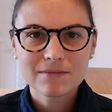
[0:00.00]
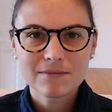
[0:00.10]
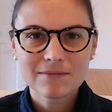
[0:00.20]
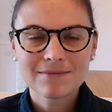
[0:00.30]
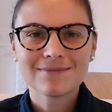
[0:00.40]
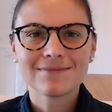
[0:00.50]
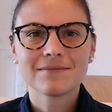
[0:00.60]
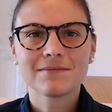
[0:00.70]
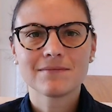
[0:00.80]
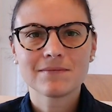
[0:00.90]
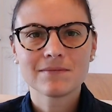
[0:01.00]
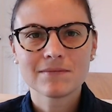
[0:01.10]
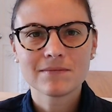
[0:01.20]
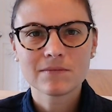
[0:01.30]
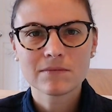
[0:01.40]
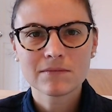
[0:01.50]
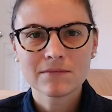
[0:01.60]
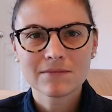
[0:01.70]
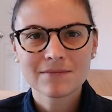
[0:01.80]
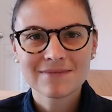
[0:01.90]

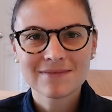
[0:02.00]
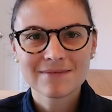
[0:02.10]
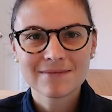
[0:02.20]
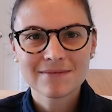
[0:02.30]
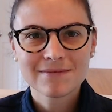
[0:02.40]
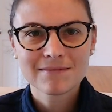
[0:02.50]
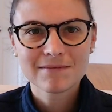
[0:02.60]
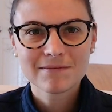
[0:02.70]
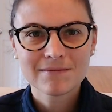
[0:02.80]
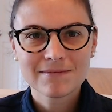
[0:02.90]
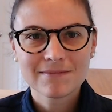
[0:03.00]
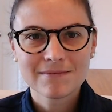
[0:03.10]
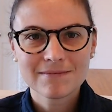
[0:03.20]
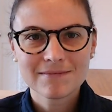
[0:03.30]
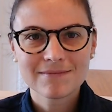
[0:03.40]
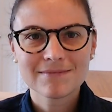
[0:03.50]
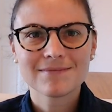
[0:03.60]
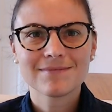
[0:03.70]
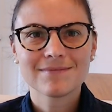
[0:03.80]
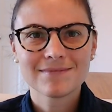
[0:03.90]

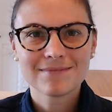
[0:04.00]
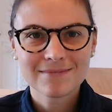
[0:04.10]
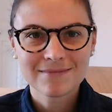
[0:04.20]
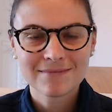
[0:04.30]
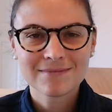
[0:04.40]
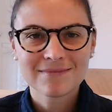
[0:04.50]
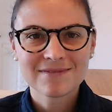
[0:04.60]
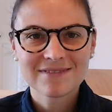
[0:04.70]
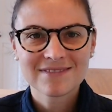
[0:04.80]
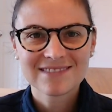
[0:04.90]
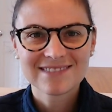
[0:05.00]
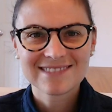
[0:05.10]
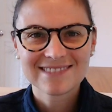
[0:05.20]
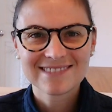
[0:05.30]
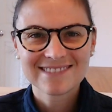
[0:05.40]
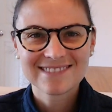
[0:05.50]
(silent)